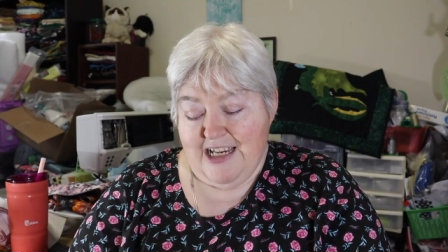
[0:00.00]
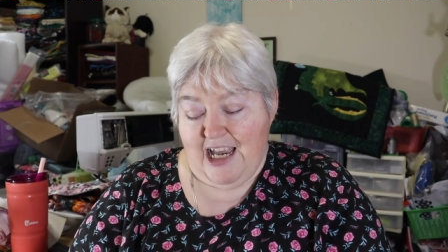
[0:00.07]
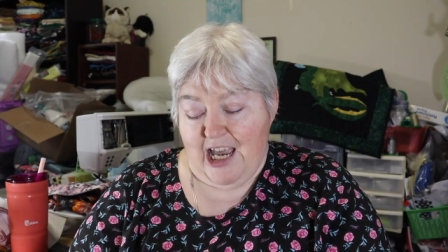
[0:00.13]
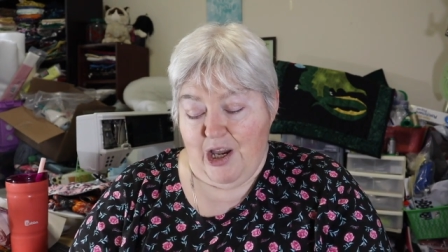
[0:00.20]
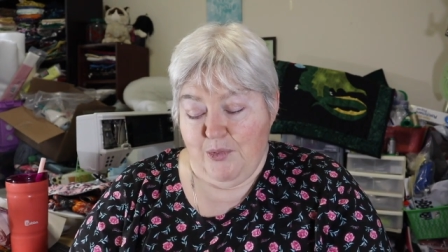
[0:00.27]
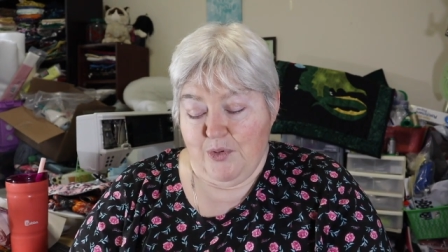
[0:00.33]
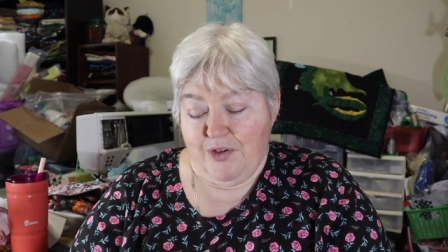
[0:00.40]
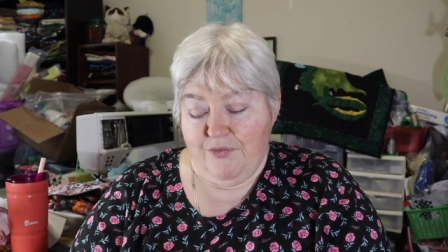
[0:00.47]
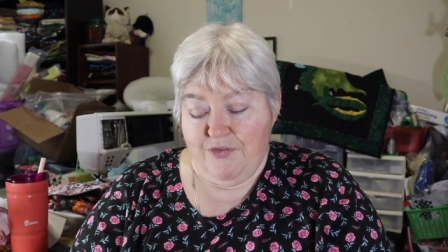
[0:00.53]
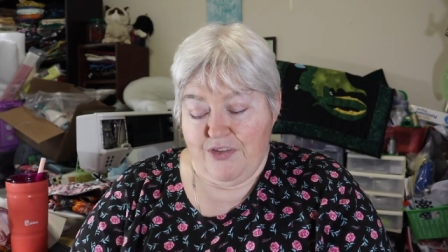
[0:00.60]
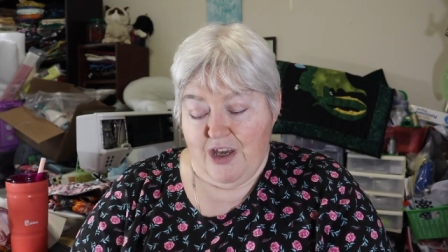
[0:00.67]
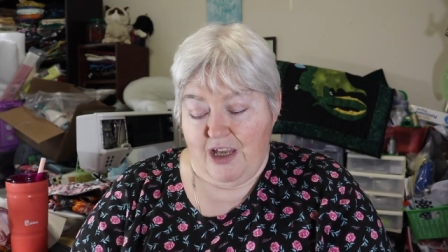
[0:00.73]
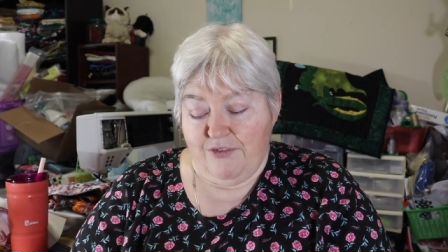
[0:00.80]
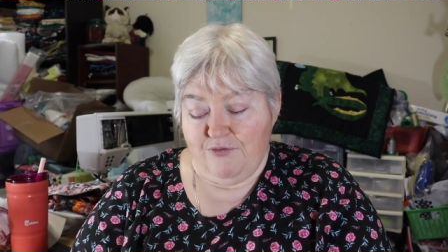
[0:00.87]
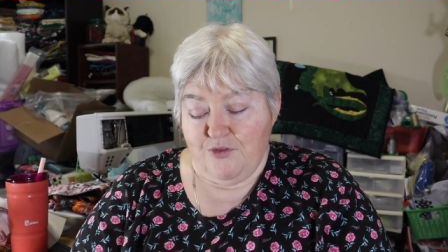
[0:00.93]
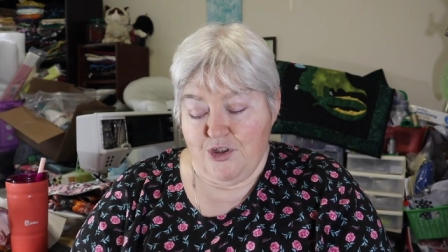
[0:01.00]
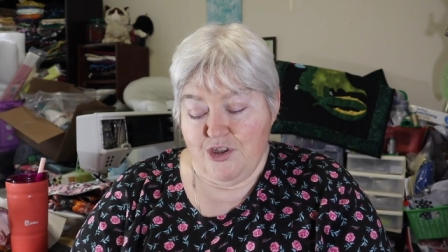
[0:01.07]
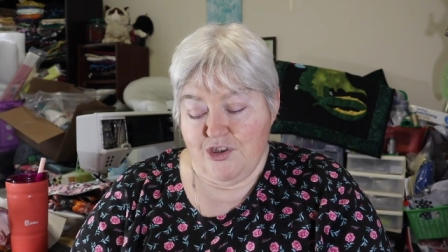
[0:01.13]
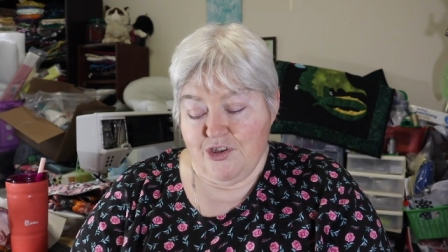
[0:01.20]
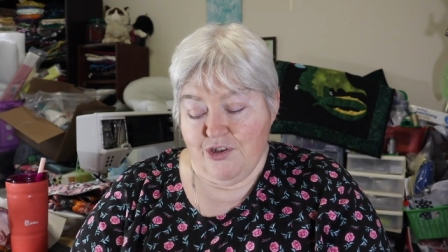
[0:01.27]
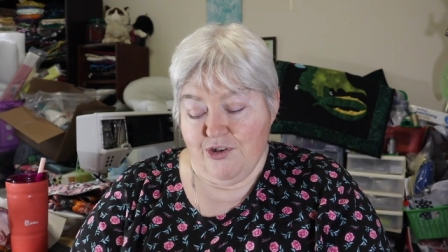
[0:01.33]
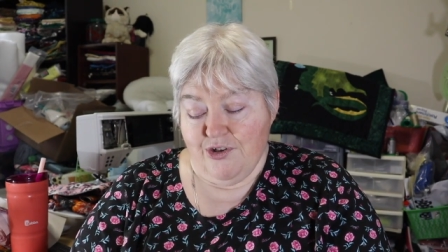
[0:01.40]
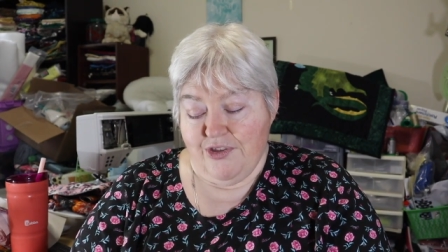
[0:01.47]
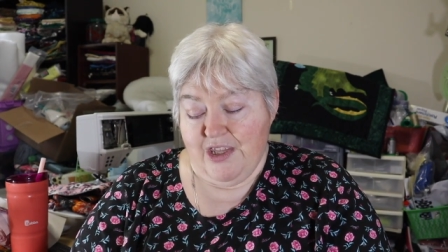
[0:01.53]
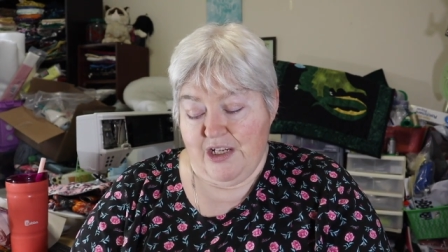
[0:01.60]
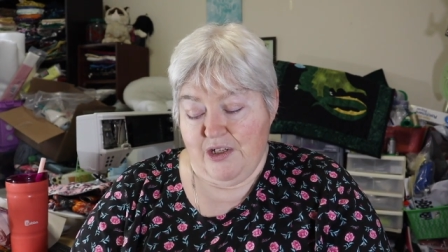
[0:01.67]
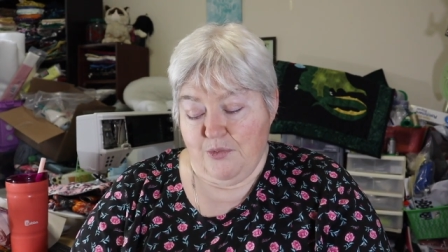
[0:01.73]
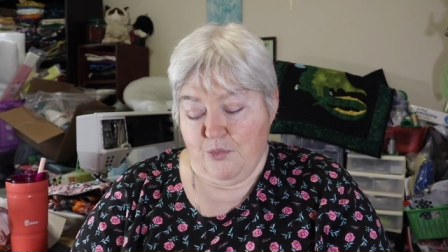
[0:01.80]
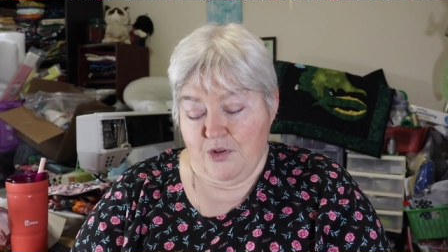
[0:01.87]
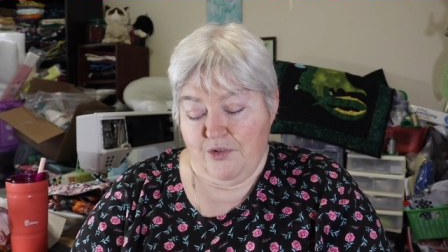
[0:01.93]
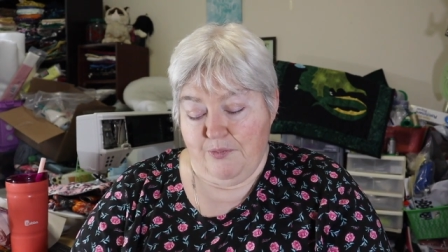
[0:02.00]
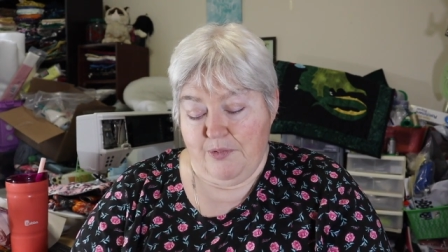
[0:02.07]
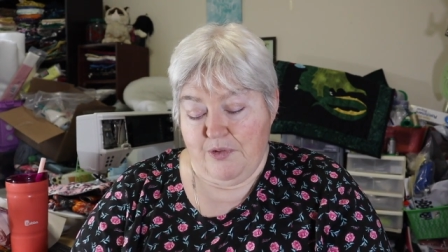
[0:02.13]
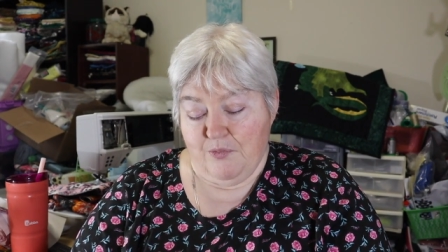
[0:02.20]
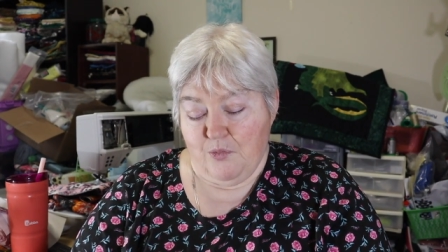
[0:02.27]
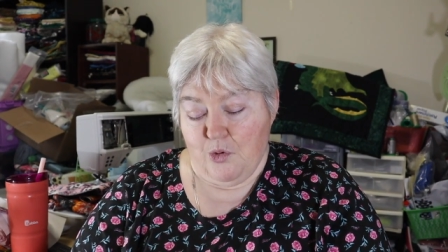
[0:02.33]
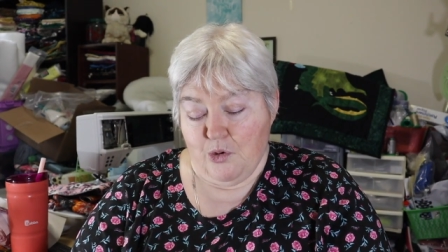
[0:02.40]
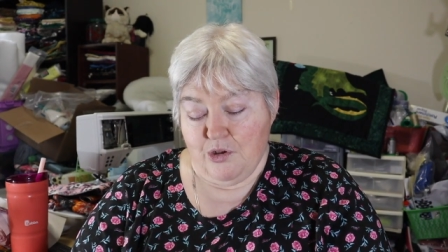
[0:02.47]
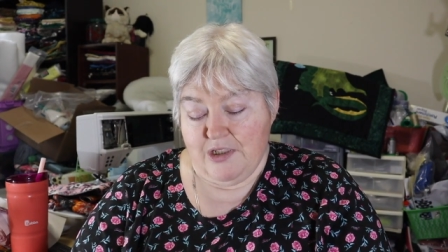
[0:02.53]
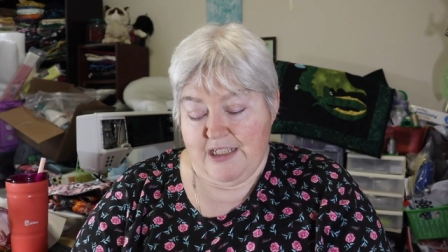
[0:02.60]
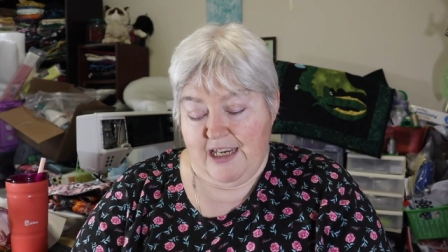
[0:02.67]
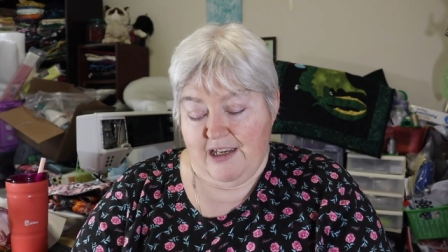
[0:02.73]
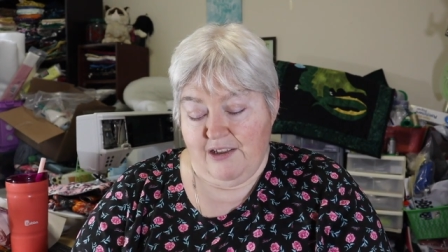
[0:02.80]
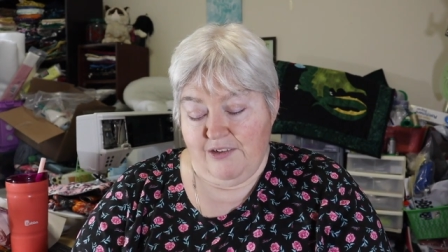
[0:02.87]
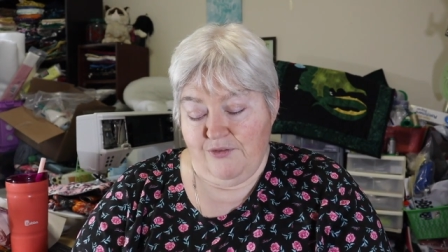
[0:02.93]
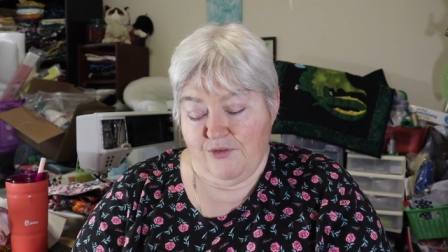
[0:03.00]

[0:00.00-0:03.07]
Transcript: I would have thought for sure that it would have been worn down